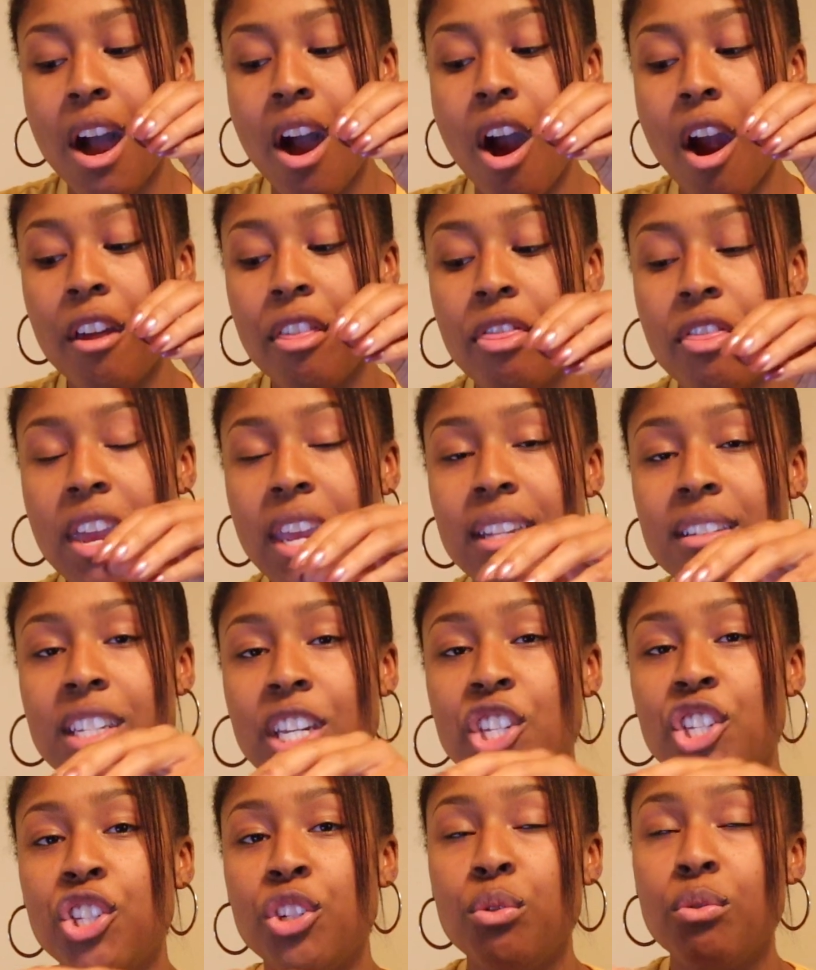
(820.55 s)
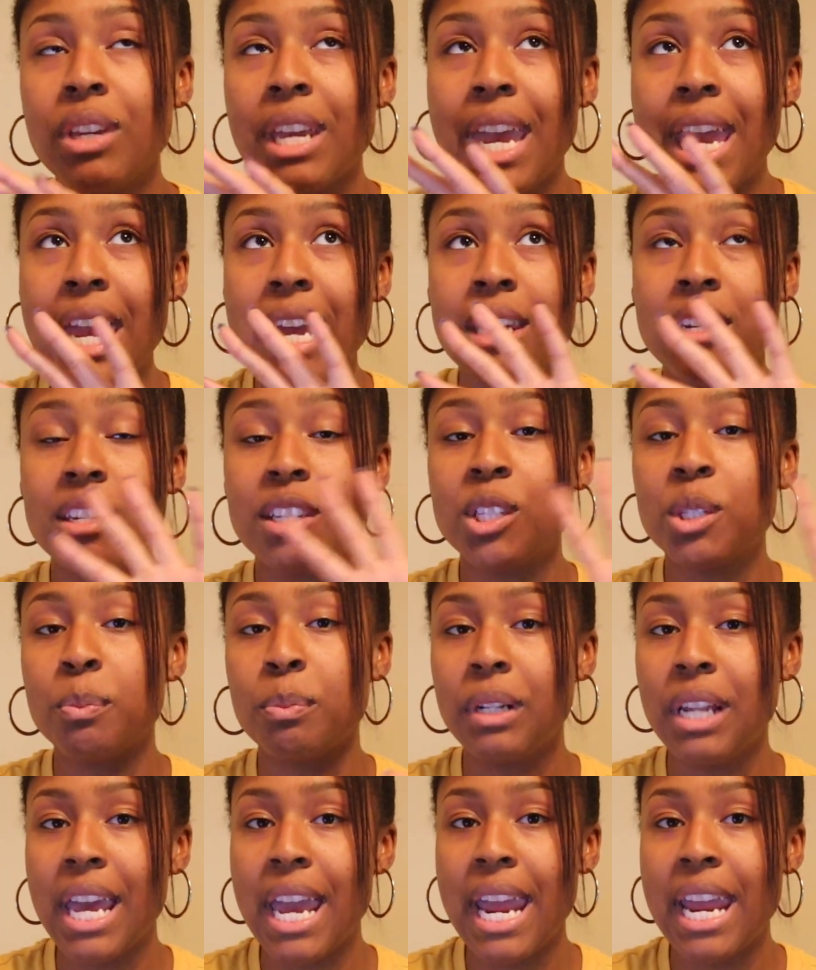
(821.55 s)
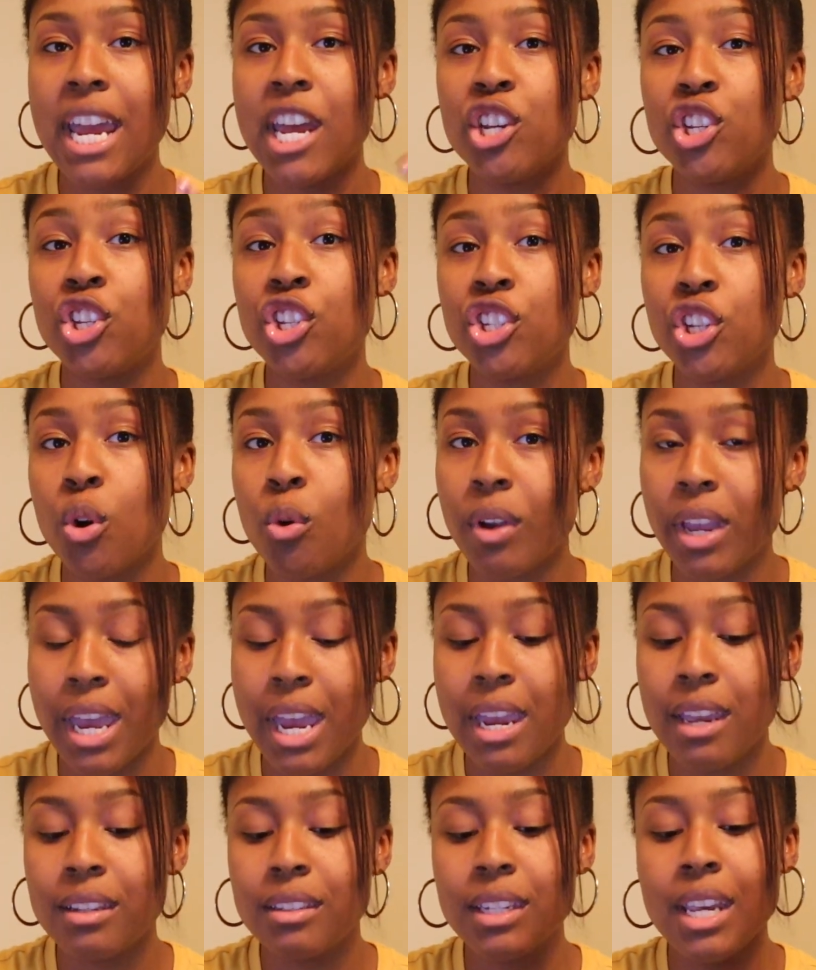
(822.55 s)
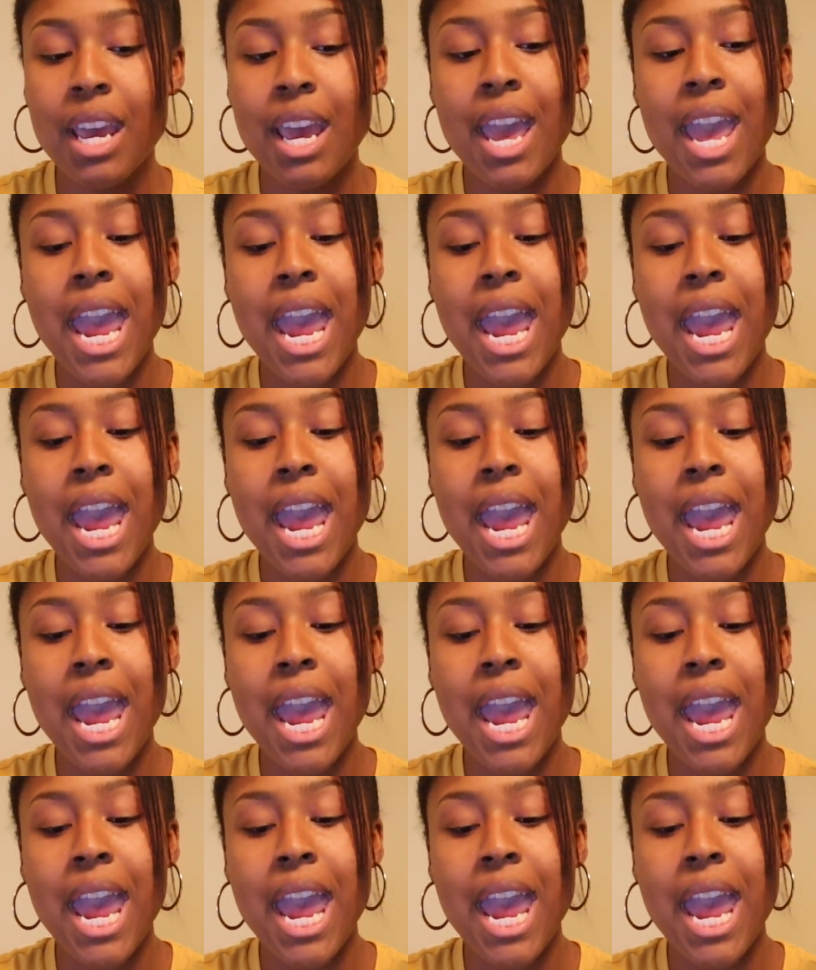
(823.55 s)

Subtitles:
are things that you can display and showcase,